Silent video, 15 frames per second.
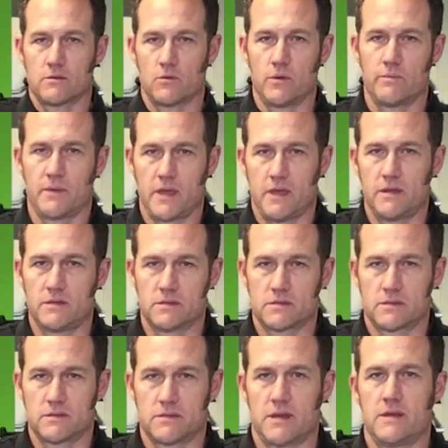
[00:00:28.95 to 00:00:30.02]
Your rib cage is
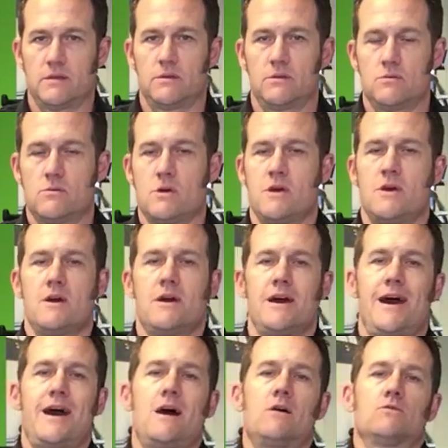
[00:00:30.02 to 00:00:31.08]
designed to
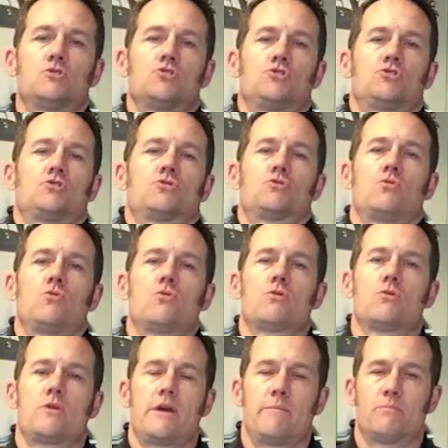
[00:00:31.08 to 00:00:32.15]
house,
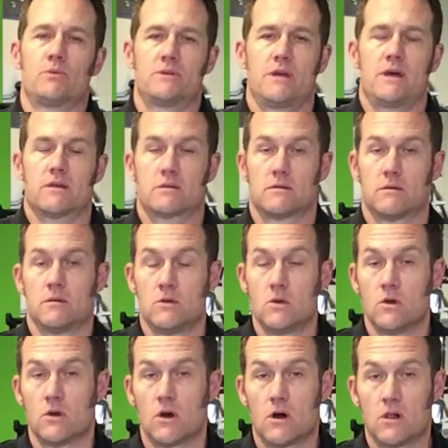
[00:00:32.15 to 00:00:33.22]
store, and protect
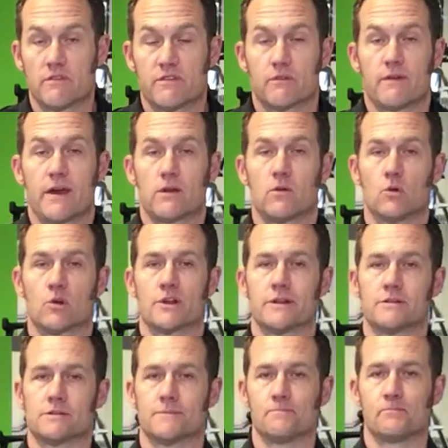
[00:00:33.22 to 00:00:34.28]
all of your vital
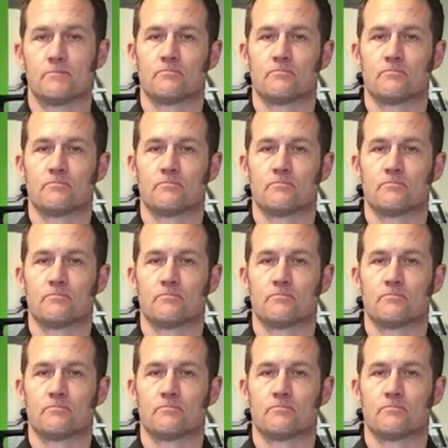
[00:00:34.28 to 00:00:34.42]
organs.